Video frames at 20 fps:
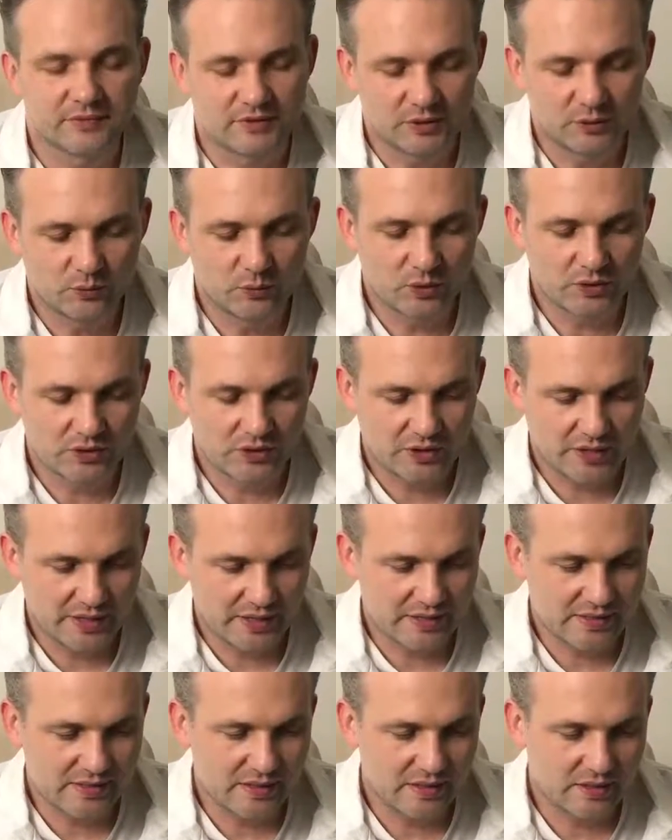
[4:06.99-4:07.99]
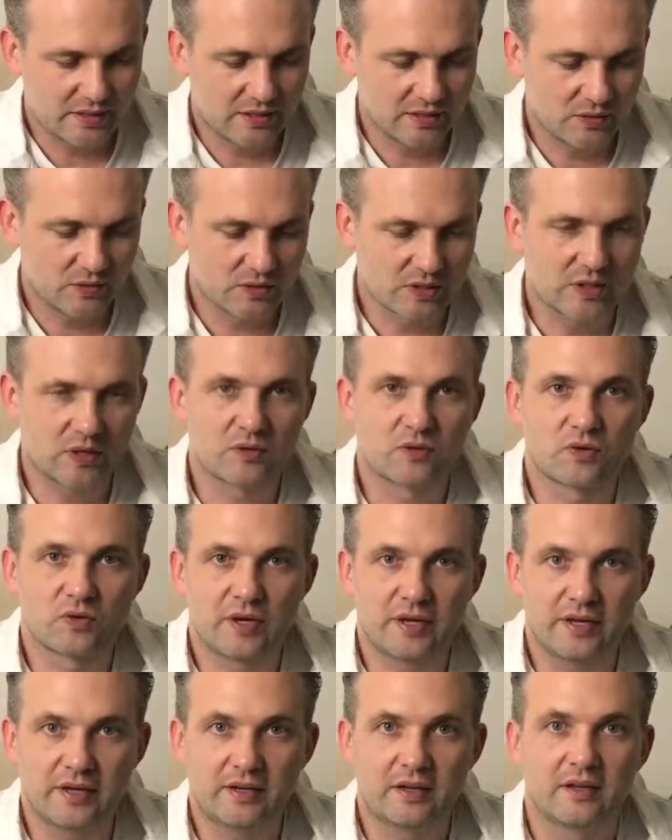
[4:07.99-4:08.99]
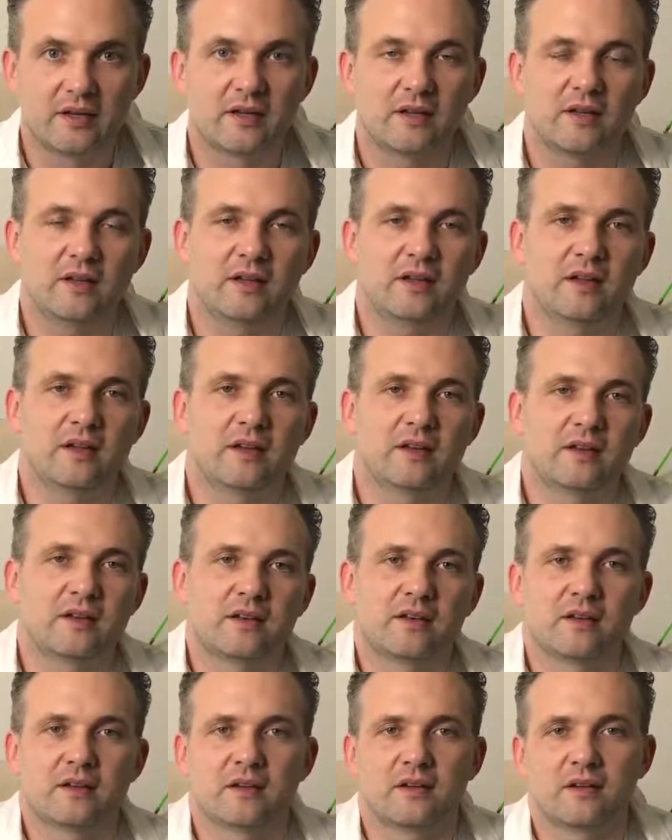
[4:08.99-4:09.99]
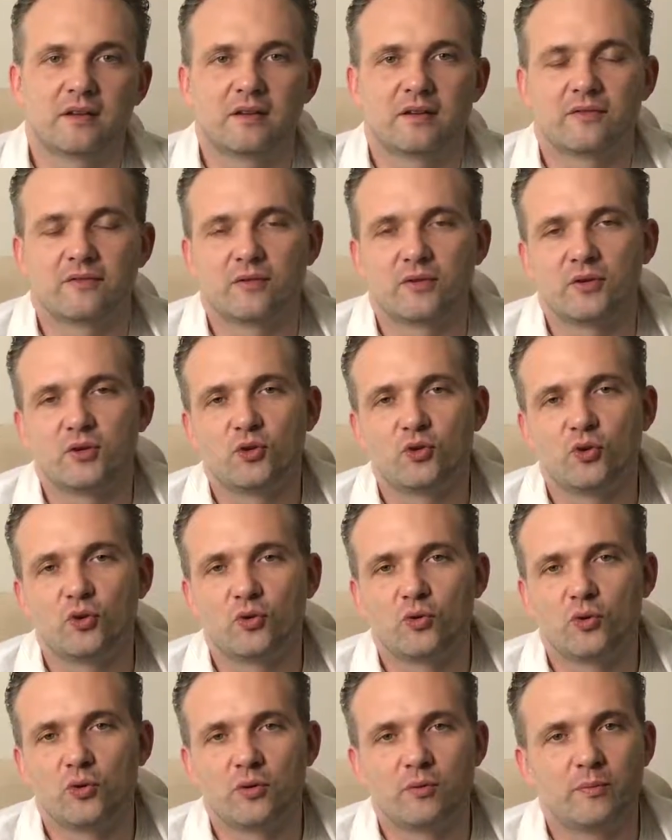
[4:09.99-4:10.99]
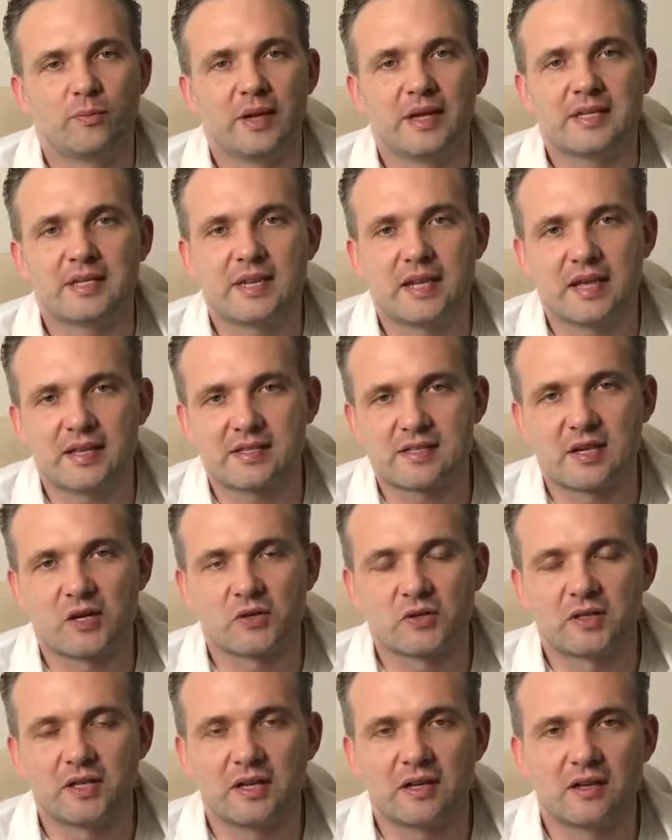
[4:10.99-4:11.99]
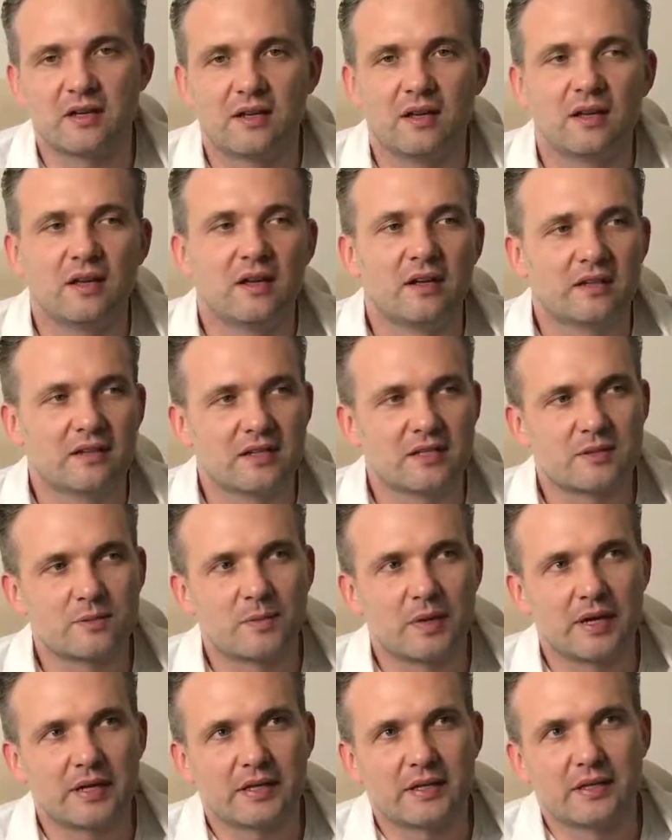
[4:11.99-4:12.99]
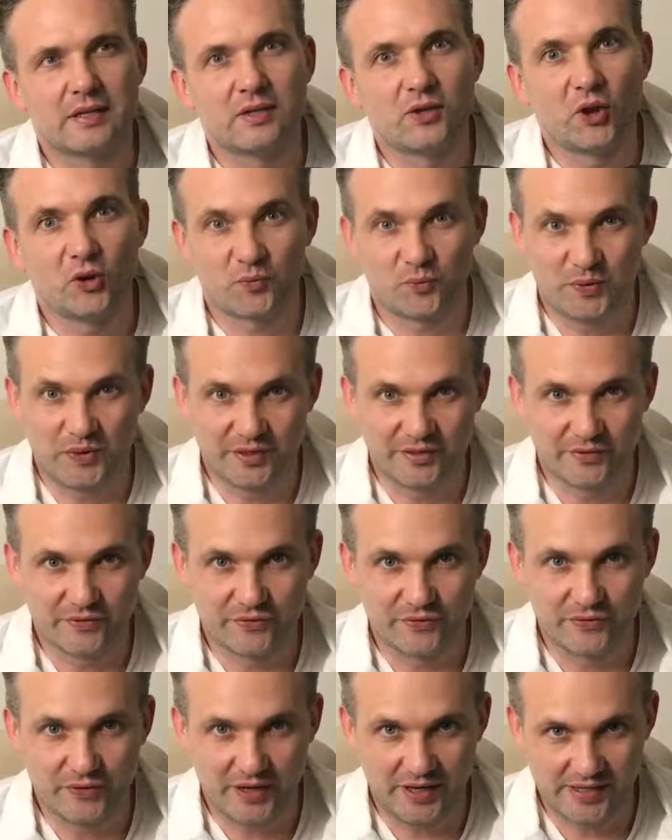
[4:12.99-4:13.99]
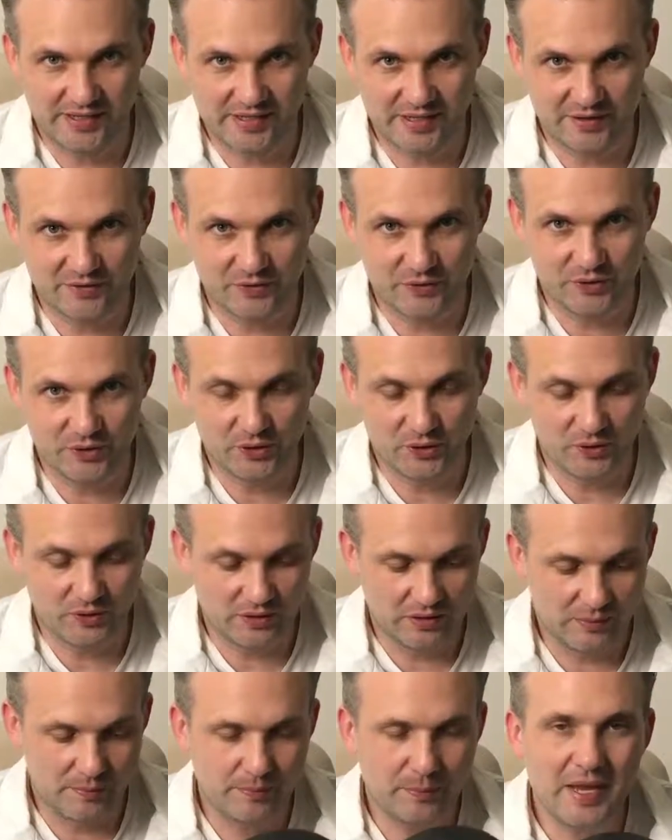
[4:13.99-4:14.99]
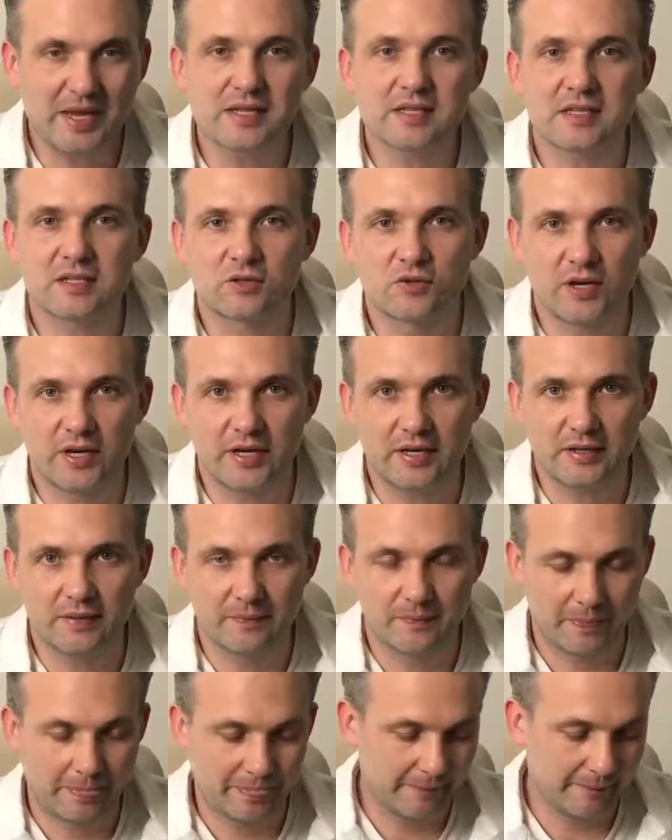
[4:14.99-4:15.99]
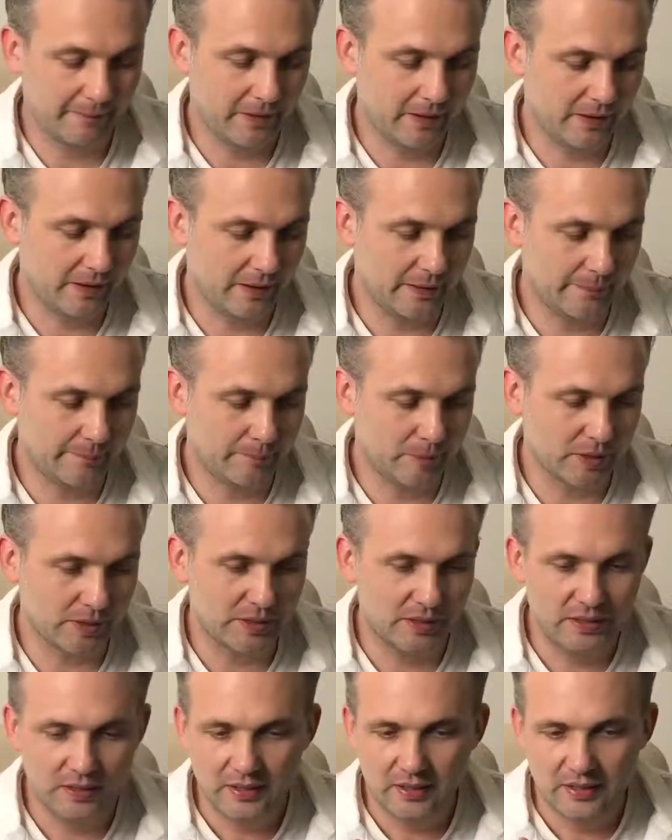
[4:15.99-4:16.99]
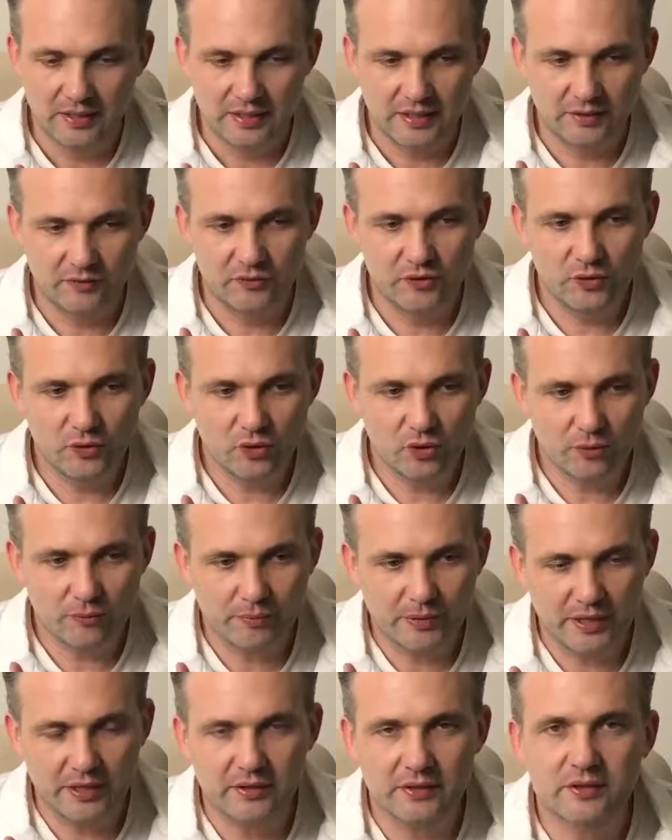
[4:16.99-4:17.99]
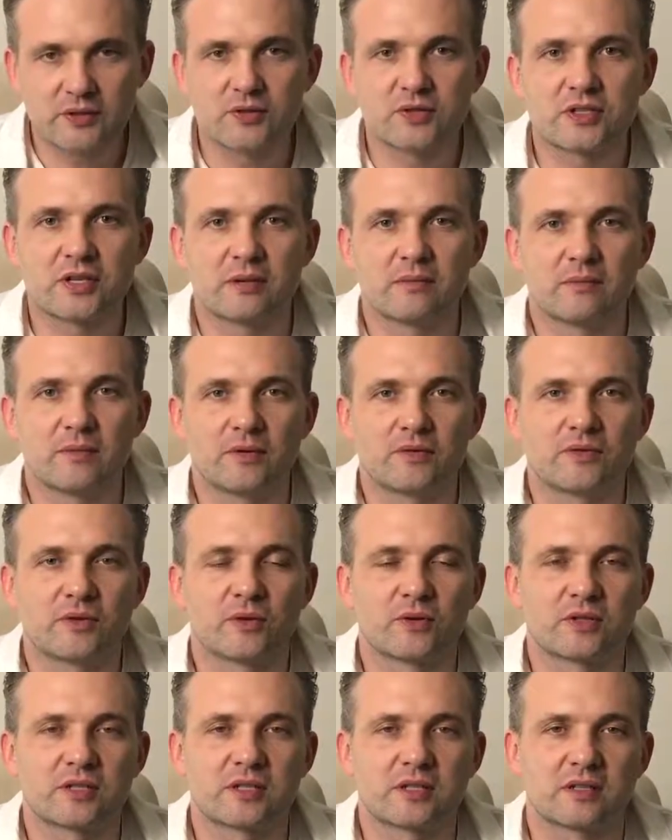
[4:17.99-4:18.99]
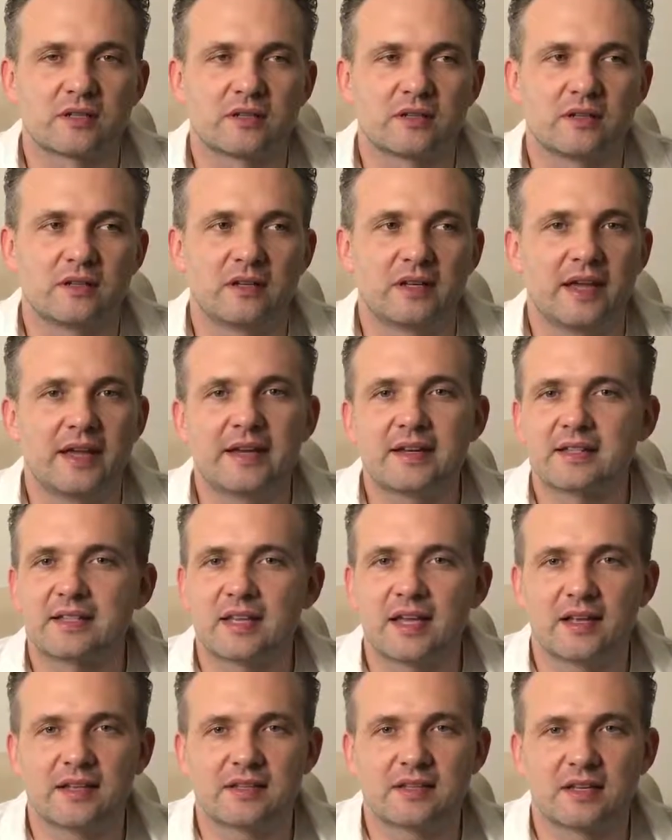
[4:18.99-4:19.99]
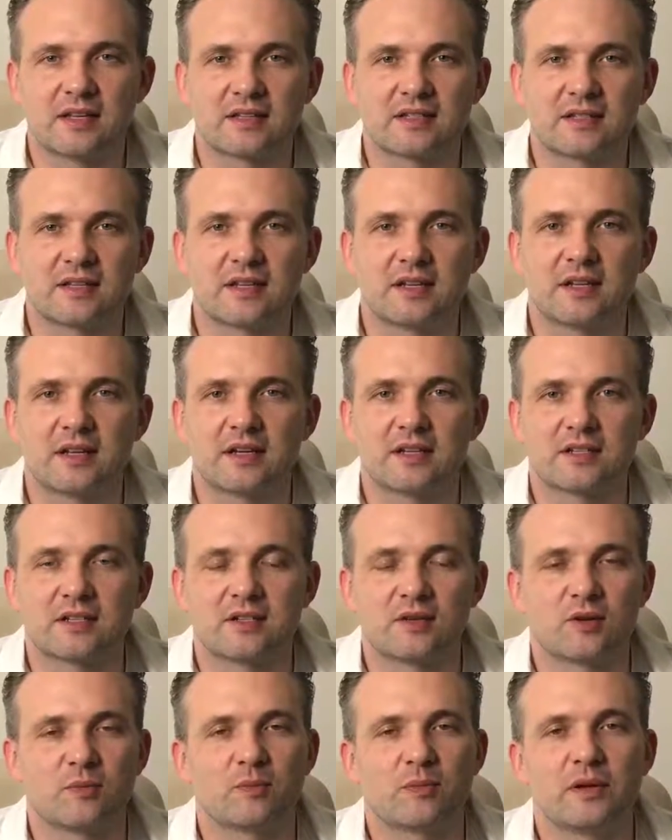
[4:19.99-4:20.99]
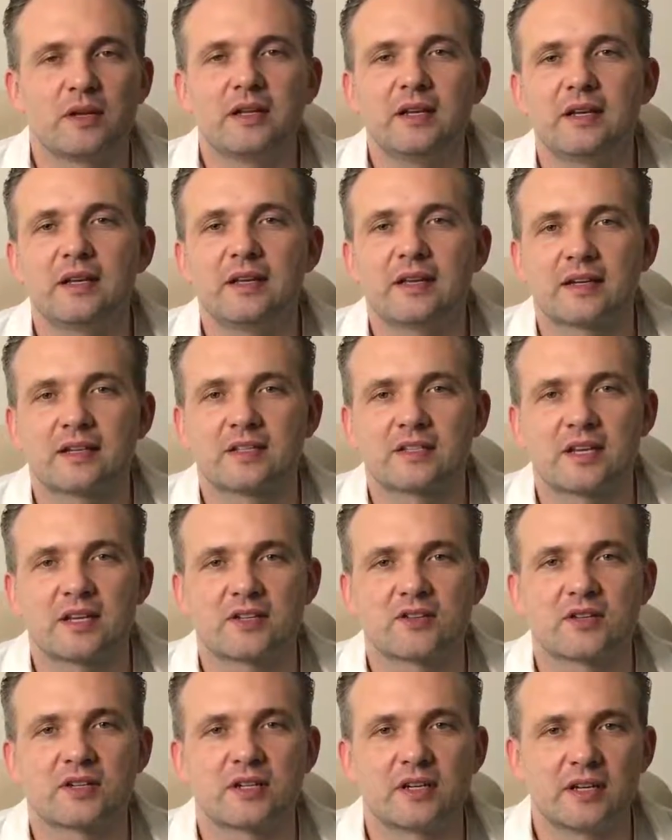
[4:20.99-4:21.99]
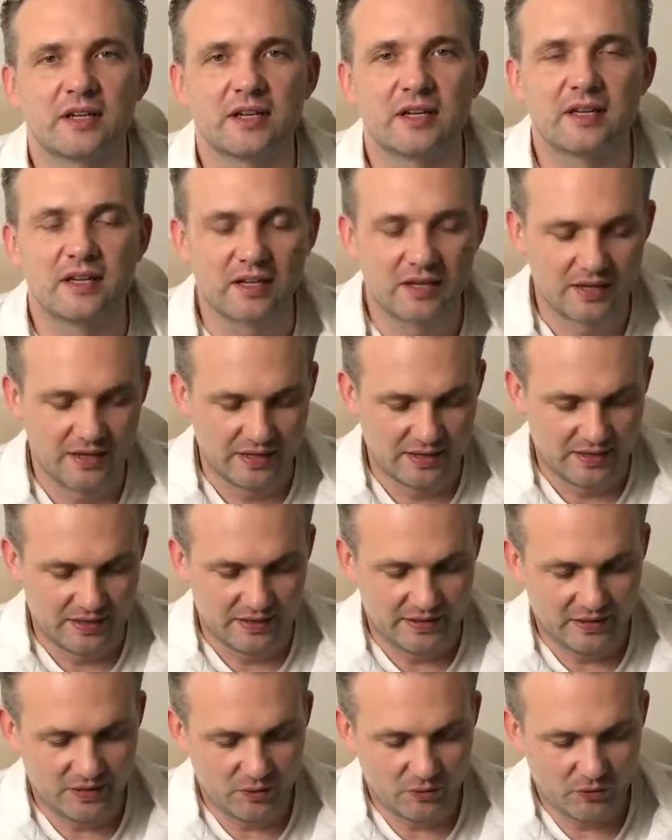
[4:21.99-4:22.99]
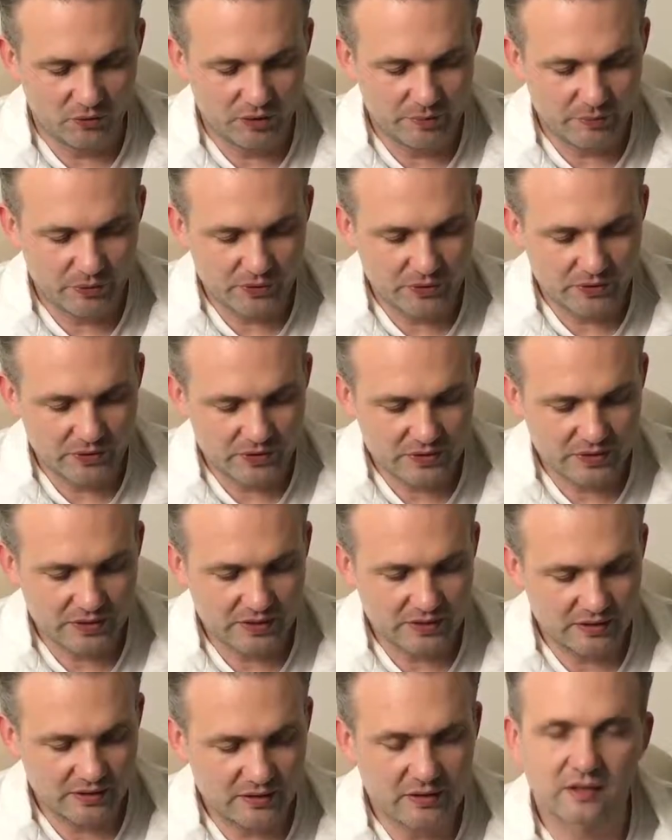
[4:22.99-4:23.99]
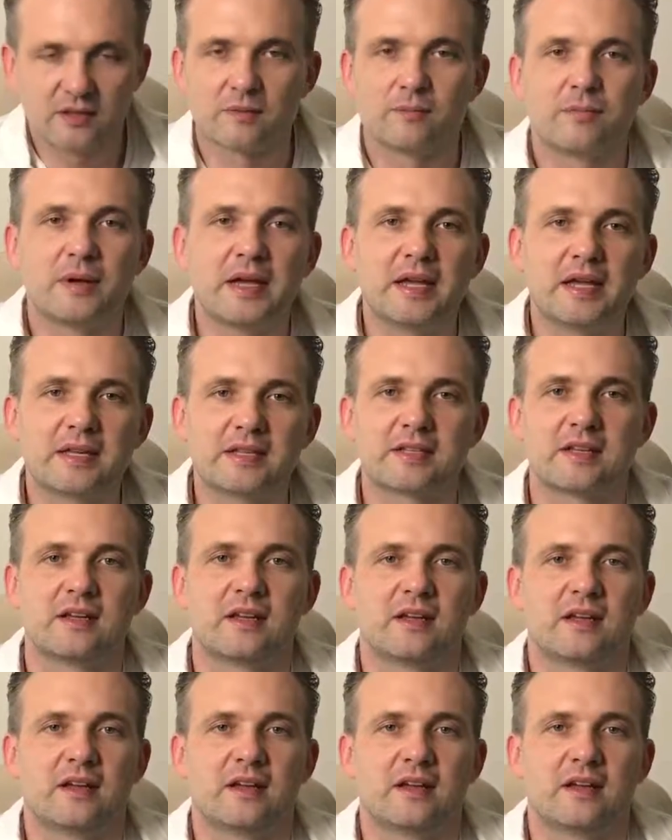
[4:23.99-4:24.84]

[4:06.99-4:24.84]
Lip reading: You want your headset to sound great, and for you bass heads out there, this might not be the headset for you. The bass is great, but if you compare it to some of those latest headsets that are completely exaggerately, reproducing the bass,